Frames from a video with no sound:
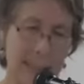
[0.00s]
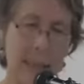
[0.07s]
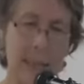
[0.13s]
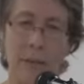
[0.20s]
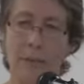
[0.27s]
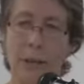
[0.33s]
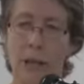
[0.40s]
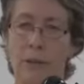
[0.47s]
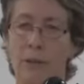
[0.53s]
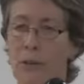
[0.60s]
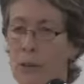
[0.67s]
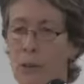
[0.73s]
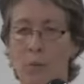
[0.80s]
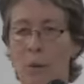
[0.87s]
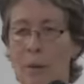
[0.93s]
significant.
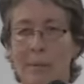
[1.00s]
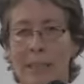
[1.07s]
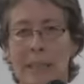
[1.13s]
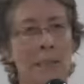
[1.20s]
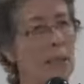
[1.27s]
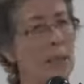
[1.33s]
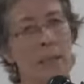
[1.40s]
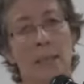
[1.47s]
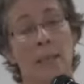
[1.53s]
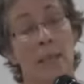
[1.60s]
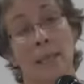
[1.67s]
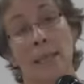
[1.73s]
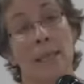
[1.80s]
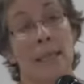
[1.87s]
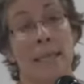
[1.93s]
You know, women
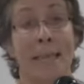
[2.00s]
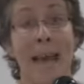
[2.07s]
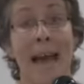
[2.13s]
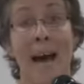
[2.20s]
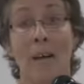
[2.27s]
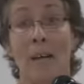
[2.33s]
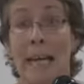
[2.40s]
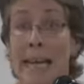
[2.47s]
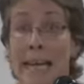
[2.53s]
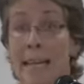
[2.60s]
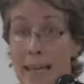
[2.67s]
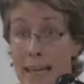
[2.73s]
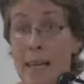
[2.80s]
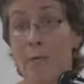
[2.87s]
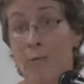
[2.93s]
now
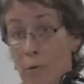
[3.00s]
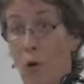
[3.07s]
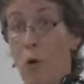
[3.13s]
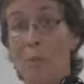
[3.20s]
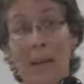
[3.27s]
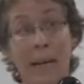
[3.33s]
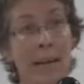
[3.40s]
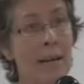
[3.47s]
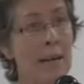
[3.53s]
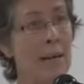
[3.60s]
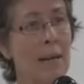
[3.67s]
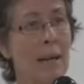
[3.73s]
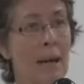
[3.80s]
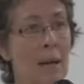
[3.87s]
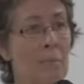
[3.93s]
legally, formally,
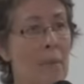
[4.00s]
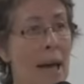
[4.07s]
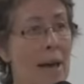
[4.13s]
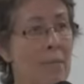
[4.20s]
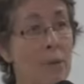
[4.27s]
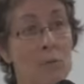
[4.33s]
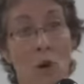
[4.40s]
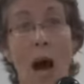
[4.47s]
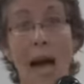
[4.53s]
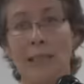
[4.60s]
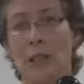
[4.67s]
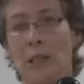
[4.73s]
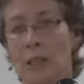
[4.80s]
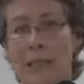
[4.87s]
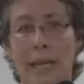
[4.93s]
have the right
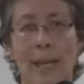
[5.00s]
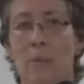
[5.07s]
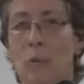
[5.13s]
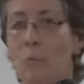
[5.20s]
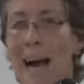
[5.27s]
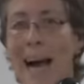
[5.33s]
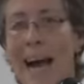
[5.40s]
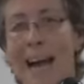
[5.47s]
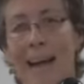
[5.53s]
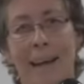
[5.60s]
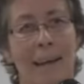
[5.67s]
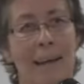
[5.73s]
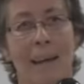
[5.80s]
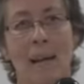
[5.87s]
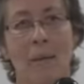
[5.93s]
to equal
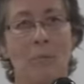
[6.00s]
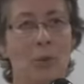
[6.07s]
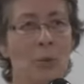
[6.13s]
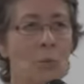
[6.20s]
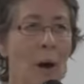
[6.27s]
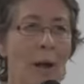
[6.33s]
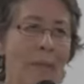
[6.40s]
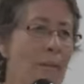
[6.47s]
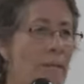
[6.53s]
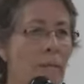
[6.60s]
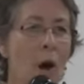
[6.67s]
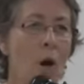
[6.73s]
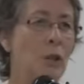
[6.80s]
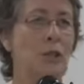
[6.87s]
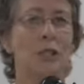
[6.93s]
pay, won the
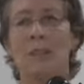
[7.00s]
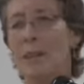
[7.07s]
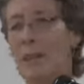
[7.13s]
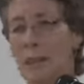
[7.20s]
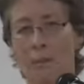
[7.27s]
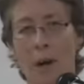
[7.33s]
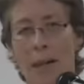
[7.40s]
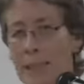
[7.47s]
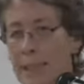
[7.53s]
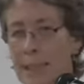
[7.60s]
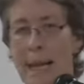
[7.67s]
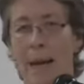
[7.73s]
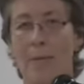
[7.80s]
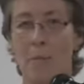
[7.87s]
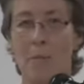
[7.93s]
vote, the right to
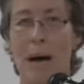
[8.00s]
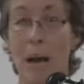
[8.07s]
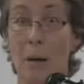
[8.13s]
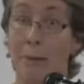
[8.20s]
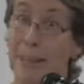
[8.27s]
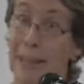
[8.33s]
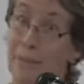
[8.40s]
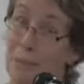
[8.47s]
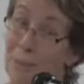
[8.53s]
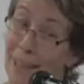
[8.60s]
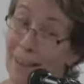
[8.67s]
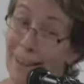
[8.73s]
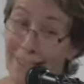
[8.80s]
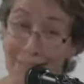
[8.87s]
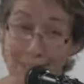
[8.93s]
stand for parliament, even be
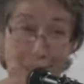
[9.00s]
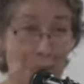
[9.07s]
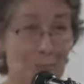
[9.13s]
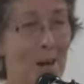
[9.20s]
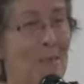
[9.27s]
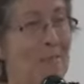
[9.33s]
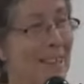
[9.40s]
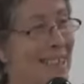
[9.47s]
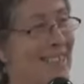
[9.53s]
elected as prime